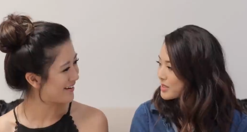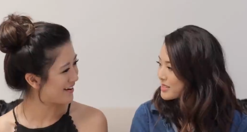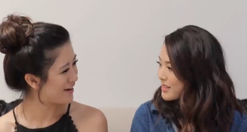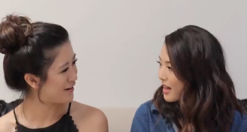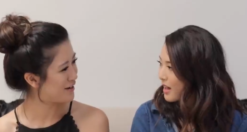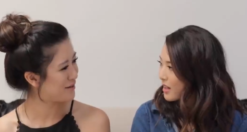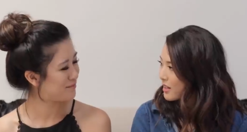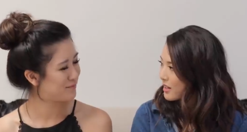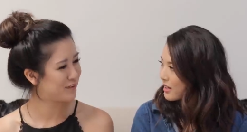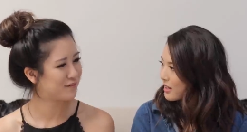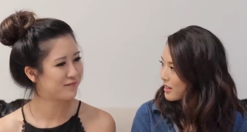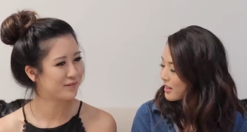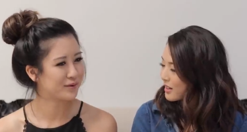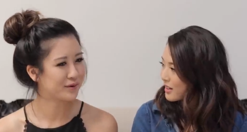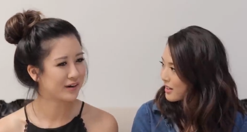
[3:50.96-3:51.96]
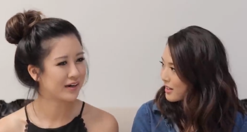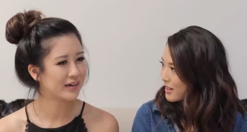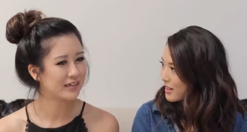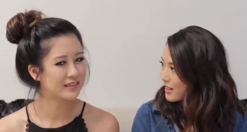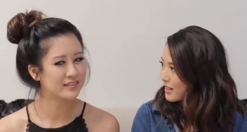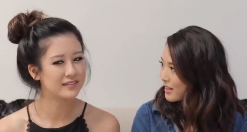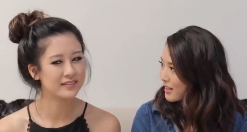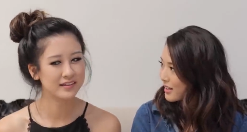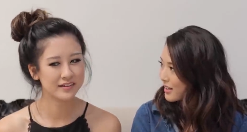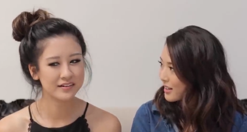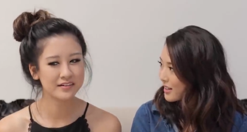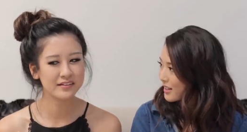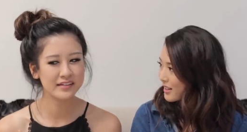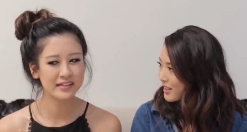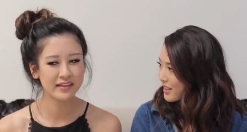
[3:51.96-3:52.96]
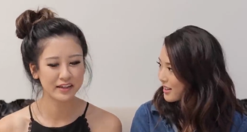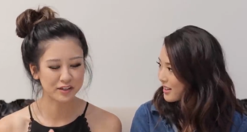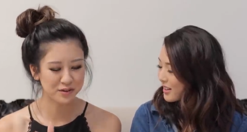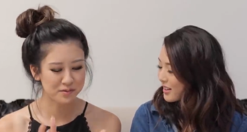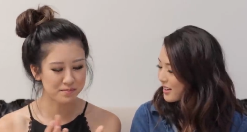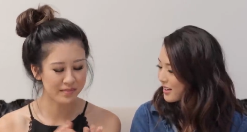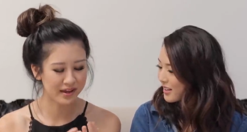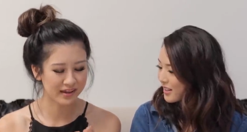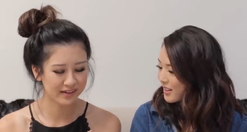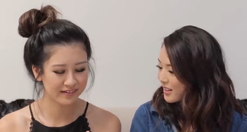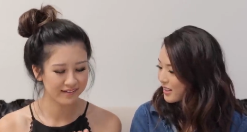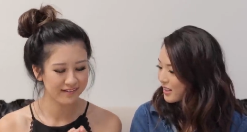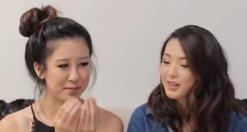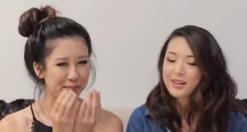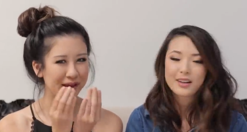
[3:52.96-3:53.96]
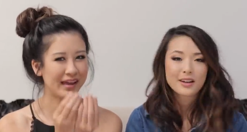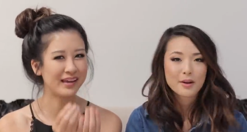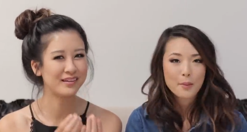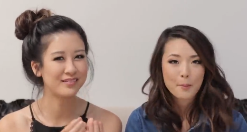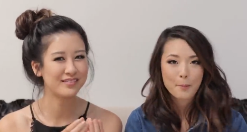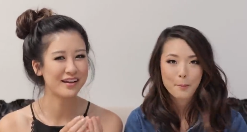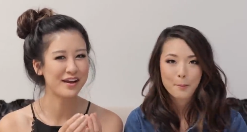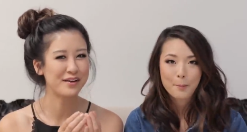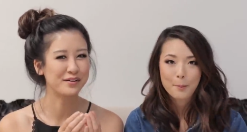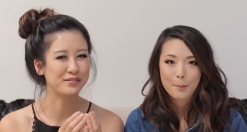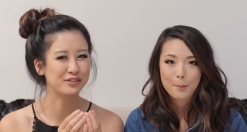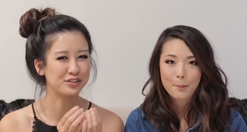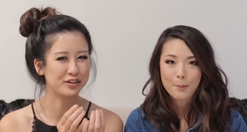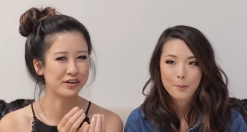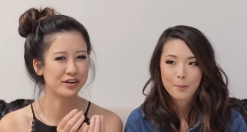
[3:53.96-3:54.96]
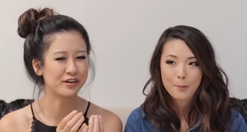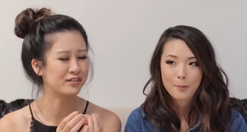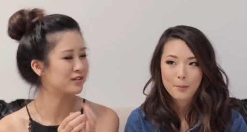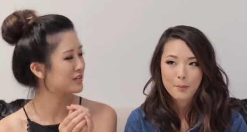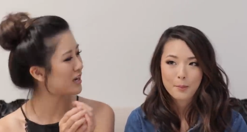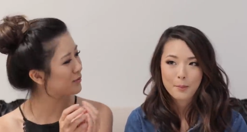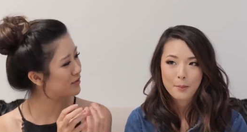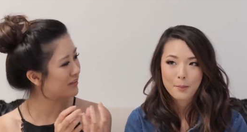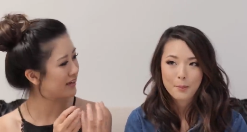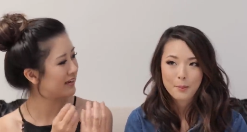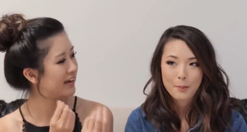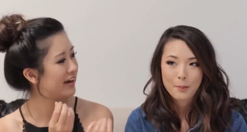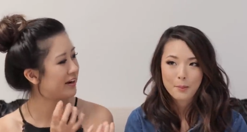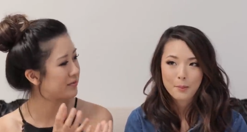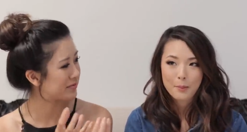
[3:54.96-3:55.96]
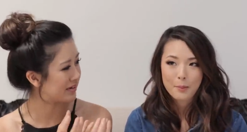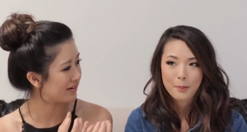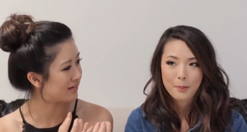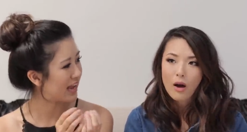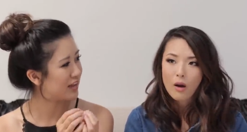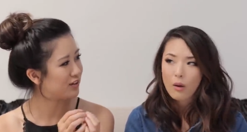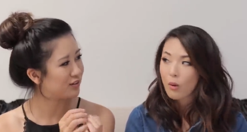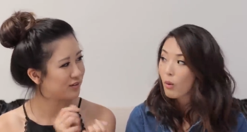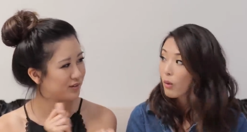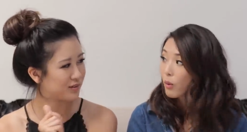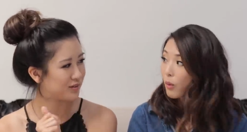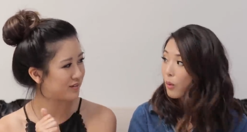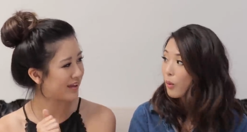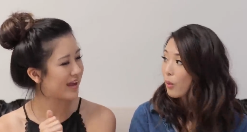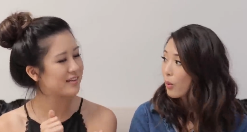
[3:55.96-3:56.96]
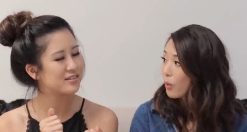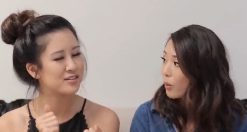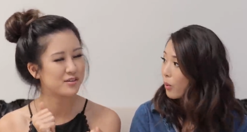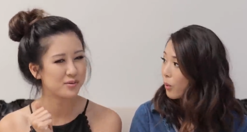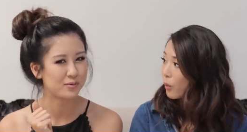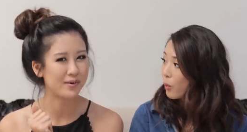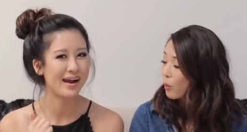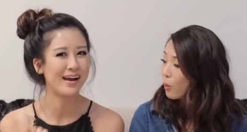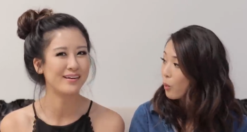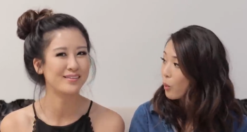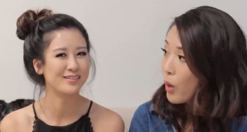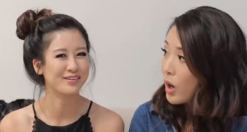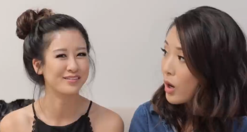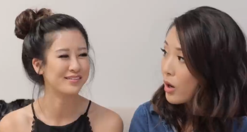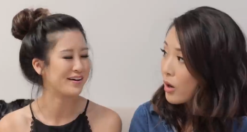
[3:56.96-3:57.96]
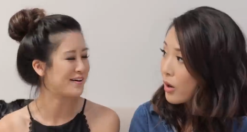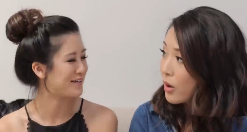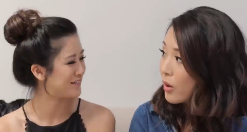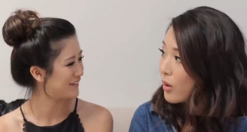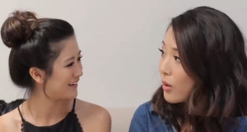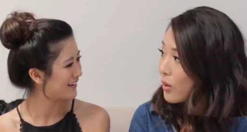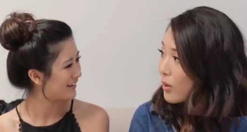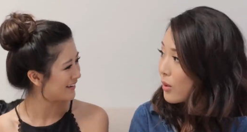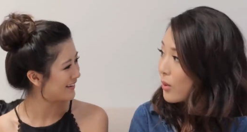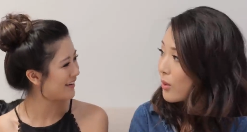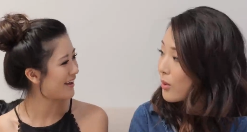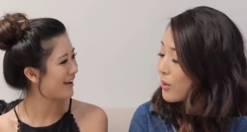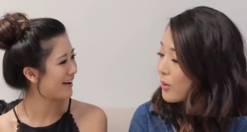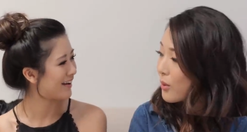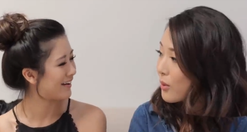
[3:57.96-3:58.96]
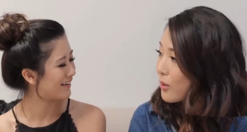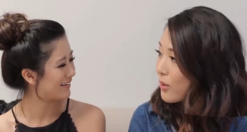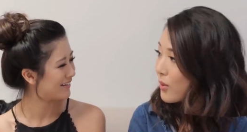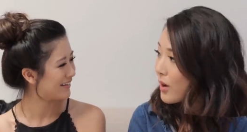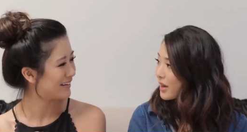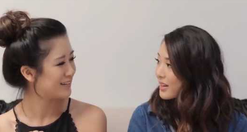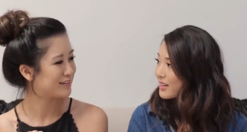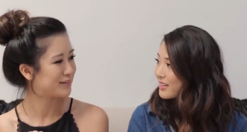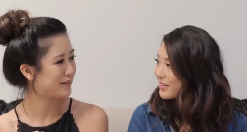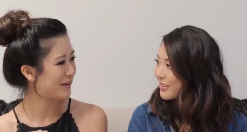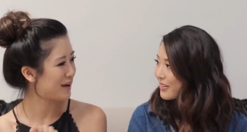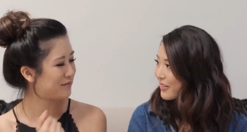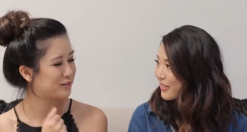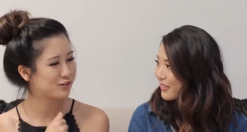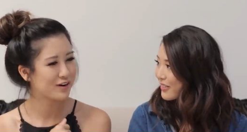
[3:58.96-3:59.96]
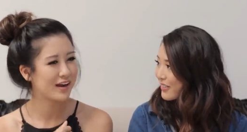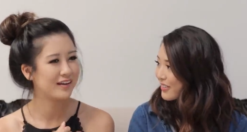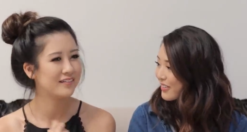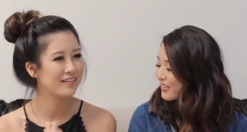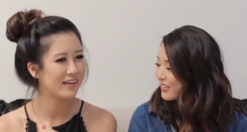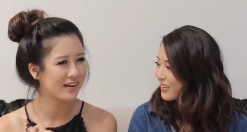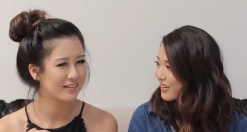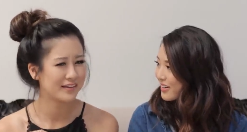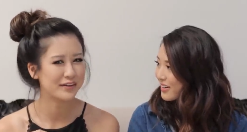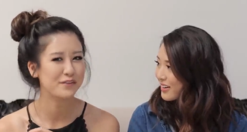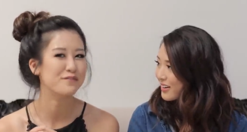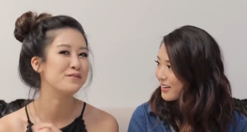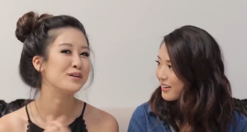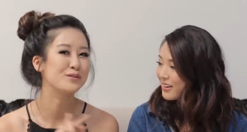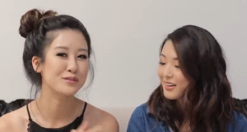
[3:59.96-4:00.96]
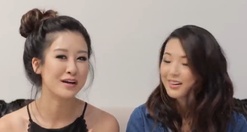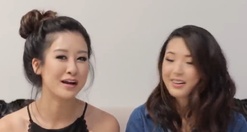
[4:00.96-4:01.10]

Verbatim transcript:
Speaker 1: what's that? It before it's literally like you make a paste out of sugar, so it's almost like caramel, and you use that Ooh. to wax Whoa. yourself. Yeah. So know. I've tried that like a few